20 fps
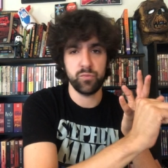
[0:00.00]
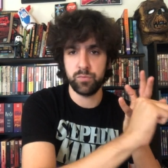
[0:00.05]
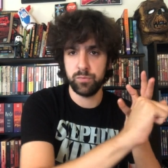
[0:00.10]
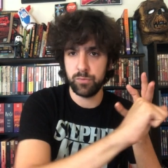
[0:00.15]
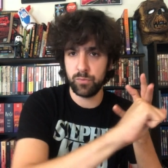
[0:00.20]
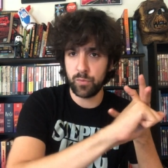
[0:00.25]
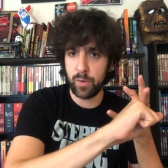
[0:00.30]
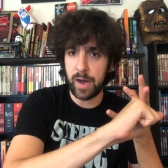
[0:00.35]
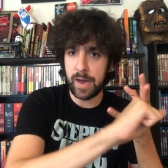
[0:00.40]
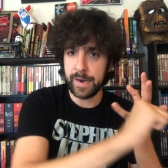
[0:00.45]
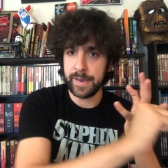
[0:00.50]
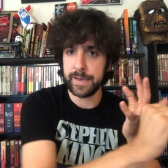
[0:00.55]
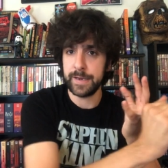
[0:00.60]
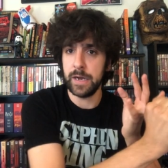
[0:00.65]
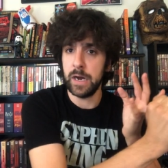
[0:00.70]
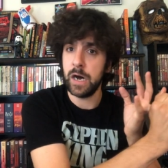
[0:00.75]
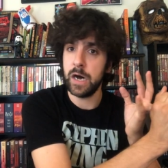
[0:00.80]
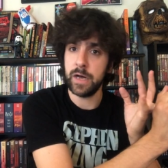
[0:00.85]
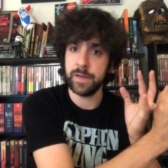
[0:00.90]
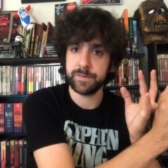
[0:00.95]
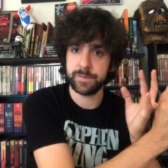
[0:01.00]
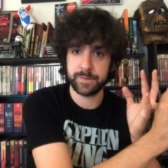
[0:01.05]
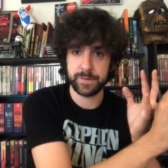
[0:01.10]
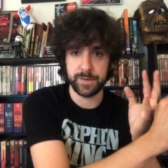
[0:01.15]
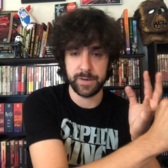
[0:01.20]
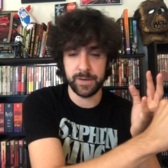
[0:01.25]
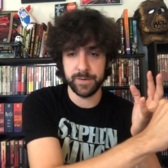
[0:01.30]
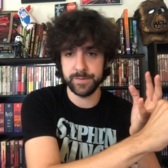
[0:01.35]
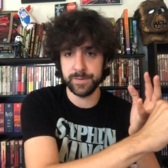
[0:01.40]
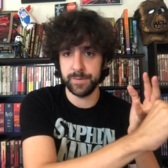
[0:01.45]
rotting husk
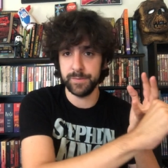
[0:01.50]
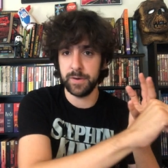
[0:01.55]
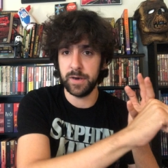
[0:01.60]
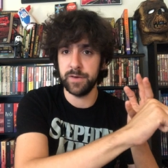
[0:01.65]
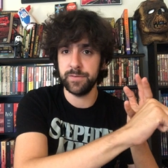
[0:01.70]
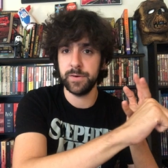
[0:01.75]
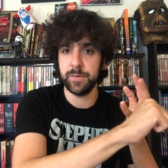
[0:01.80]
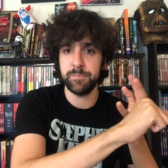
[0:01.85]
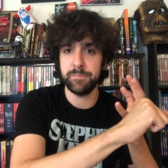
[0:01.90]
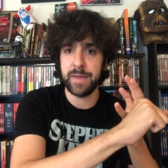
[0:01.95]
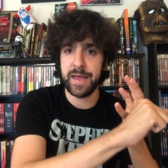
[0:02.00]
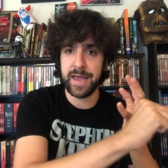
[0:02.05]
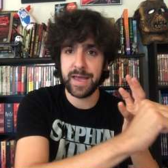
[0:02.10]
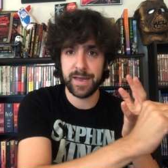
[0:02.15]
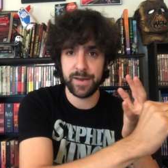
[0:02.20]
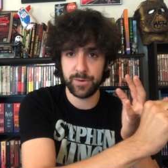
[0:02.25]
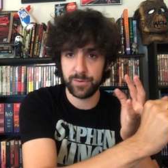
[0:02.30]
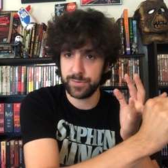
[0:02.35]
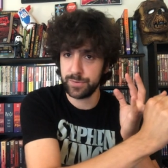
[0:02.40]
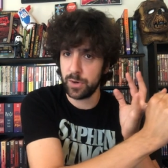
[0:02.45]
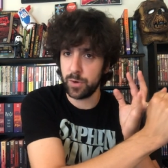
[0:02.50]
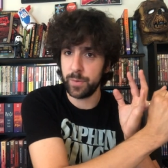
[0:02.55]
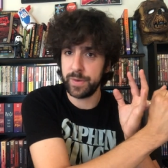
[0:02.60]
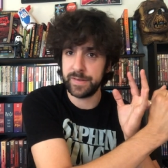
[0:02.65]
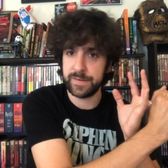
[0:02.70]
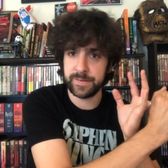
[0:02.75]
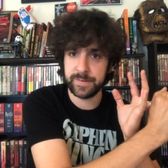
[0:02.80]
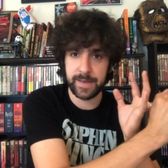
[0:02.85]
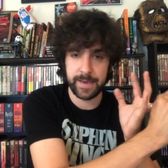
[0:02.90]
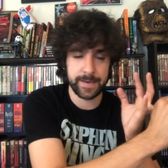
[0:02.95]
of a, of a man who's
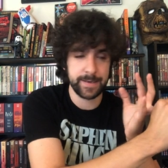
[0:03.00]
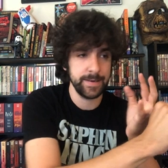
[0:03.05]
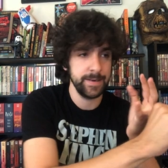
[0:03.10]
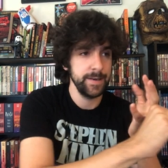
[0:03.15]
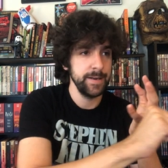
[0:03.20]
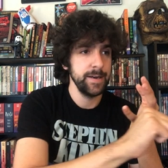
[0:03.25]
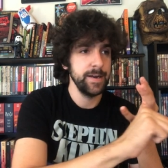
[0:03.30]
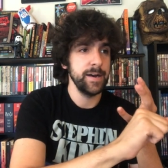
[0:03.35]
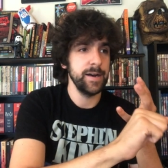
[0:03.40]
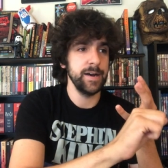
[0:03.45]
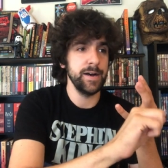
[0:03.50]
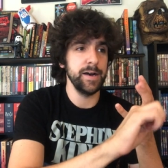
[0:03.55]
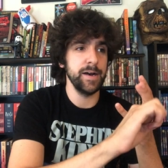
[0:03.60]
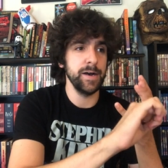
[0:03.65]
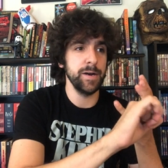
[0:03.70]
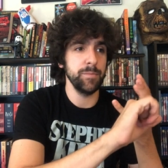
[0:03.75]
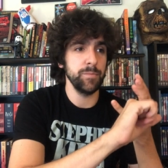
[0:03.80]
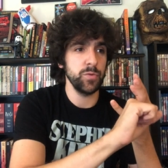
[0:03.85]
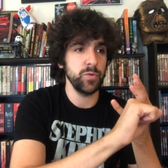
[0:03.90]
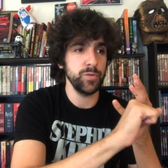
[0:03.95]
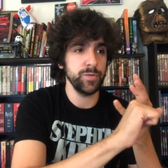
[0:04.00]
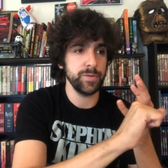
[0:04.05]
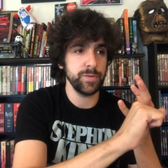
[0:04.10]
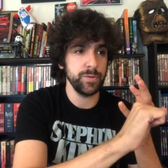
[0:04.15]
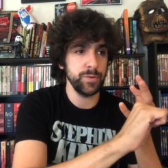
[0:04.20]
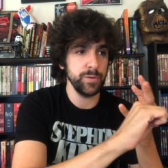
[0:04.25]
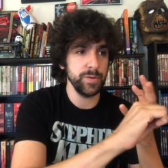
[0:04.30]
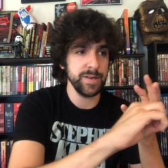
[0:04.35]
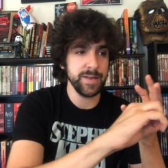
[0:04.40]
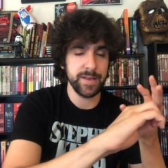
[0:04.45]
always sick, um, who's,
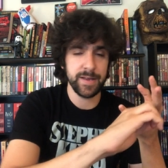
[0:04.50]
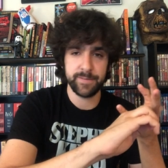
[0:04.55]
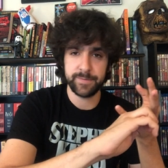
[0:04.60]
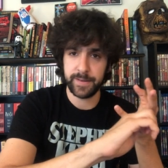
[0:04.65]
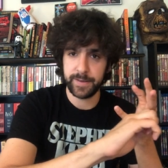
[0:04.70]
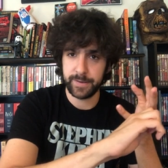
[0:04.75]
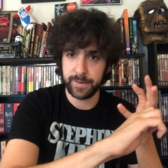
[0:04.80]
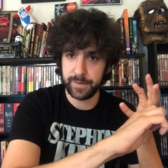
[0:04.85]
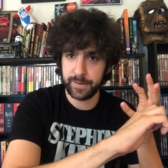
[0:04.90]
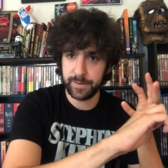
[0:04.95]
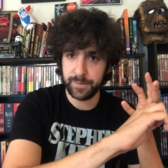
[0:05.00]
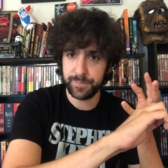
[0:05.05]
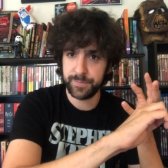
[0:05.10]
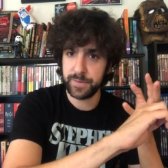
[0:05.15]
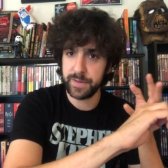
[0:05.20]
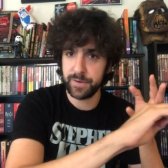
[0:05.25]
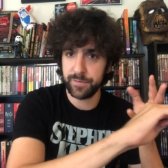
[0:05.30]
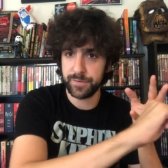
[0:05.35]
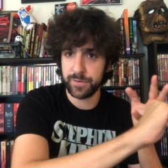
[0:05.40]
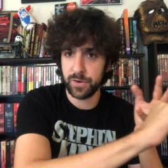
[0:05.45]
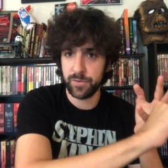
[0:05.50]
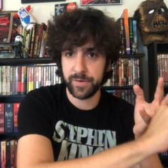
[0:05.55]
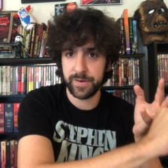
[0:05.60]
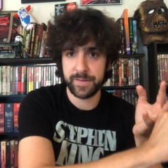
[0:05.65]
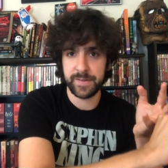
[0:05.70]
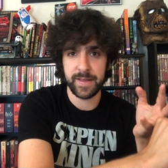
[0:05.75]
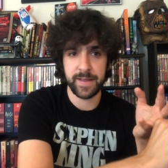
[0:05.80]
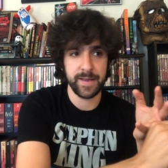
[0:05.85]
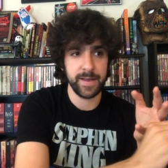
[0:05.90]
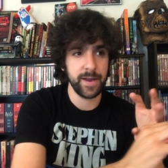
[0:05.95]
who has like a fleet of servants
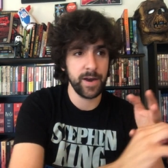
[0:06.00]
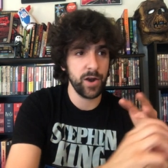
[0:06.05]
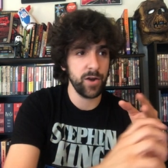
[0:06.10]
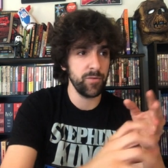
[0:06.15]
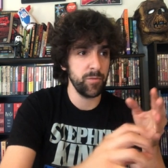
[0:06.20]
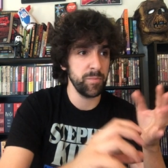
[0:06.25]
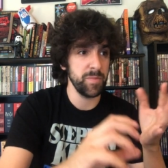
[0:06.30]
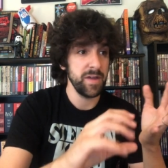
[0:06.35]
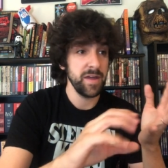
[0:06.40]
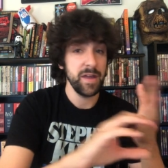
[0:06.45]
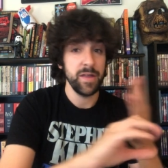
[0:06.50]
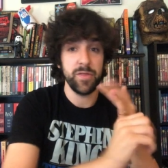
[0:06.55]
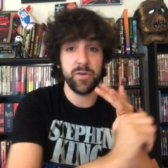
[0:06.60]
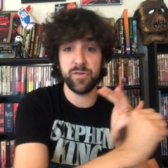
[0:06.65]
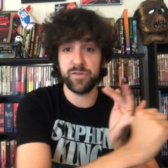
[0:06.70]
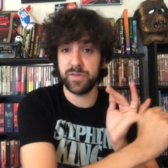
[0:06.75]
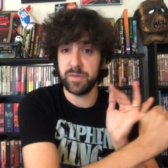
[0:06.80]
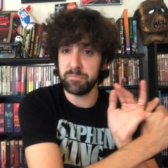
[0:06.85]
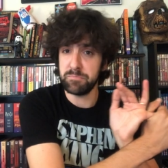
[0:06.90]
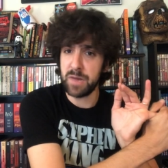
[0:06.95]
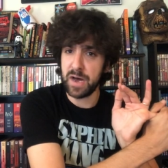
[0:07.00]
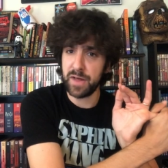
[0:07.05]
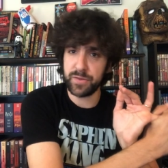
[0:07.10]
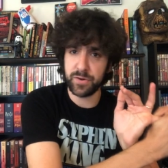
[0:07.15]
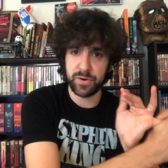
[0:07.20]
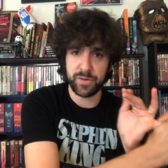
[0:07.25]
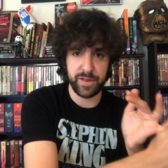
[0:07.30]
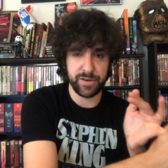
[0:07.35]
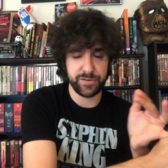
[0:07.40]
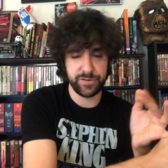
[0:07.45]
taking care of him. There's the
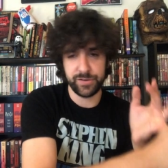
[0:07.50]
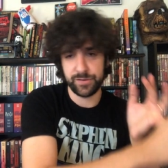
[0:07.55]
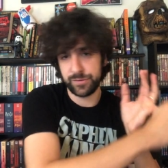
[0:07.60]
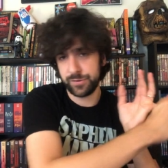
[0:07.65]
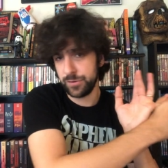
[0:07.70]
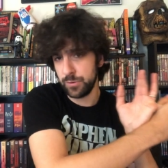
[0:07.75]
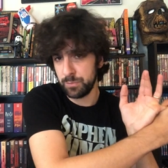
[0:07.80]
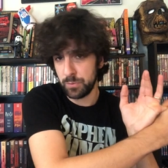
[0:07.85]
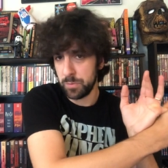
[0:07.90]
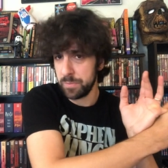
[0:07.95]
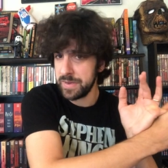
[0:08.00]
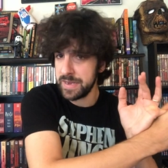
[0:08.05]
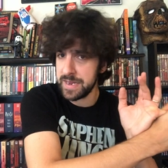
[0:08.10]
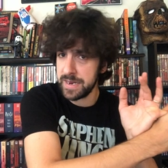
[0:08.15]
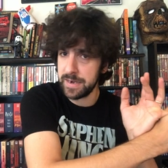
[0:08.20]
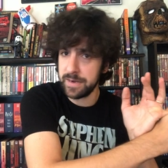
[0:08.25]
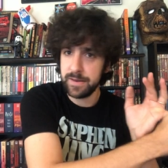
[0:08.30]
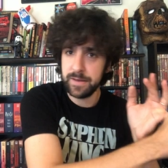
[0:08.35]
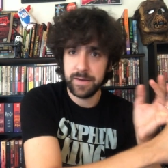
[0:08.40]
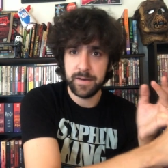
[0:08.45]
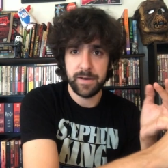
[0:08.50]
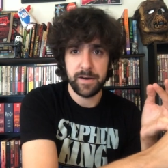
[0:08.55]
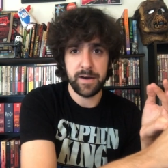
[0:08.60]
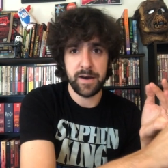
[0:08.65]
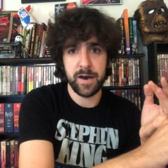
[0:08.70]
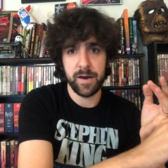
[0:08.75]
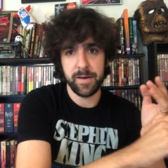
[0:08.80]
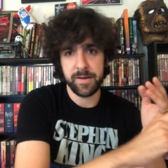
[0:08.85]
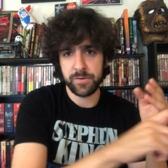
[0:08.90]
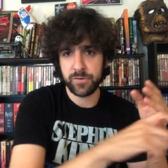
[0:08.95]
mother that's just super mean
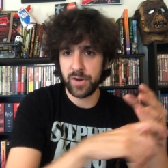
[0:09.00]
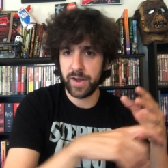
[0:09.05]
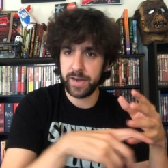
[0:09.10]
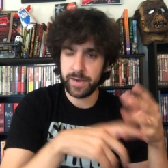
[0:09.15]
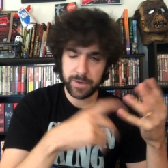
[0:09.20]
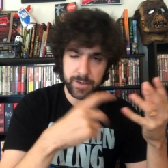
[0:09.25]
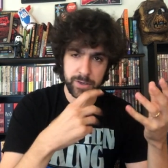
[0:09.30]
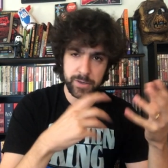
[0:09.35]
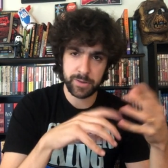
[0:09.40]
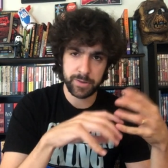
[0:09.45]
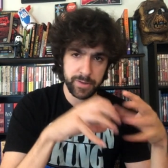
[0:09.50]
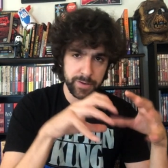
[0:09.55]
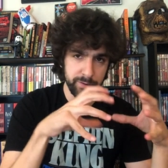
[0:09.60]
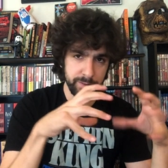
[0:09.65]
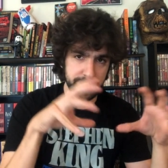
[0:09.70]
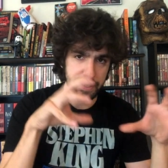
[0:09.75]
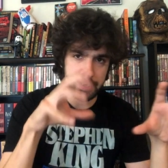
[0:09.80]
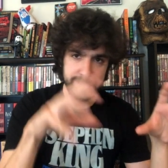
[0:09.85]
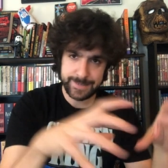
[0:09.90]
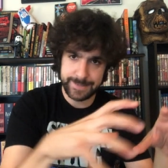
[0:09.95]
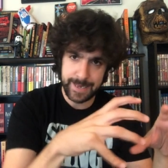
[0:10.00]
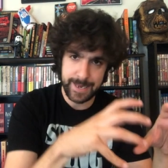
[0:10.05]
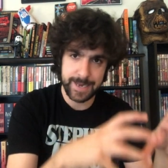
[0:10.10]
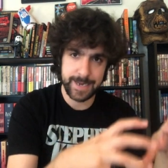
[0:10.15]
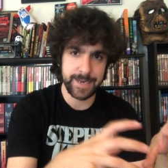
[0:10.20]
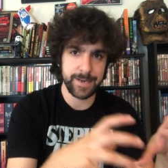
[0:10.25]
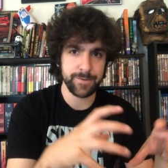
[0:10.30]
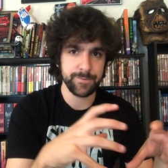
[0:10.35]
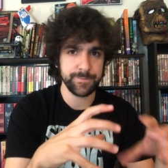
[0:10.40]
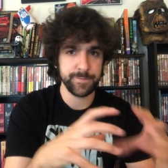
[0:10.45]
uh, and trying to clearly
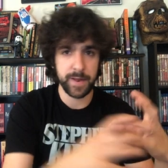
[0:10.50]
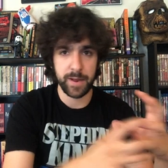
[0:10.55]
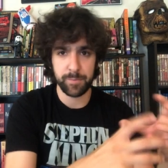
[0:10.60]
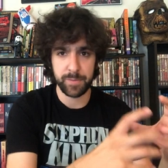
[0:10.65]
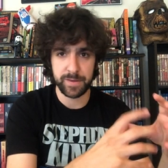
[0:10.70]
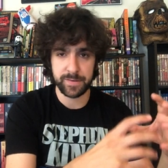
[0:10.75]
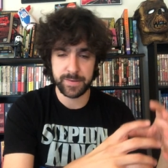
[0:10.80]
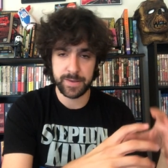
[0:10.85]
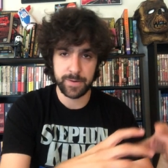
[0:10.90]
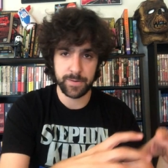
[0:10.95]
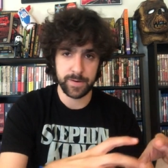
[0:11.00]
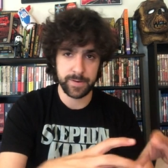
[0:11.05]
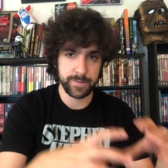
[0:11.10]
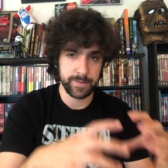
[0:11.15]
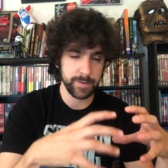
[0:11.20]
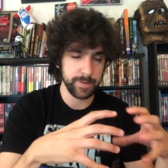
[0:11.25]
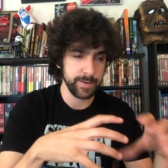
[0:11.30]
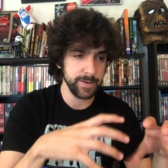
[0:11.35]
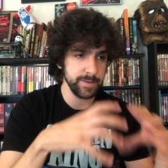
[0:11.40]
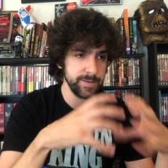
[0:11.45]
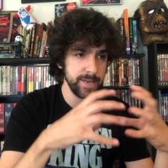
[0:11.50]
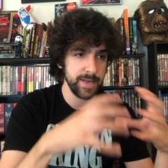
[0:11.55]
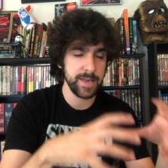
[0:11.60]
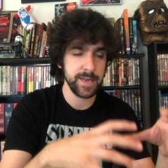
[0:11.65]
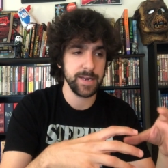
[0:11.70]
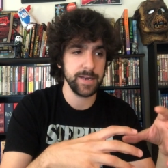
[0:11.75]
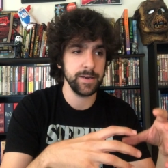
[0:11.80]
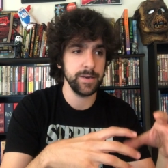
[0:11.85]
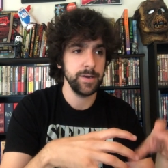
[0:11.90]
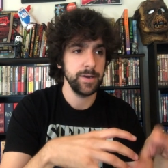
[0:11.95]
contain family secrets and
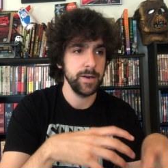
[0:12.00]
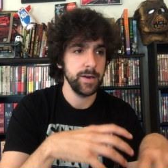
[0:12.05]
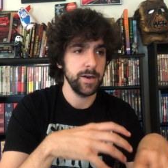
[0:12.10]
contain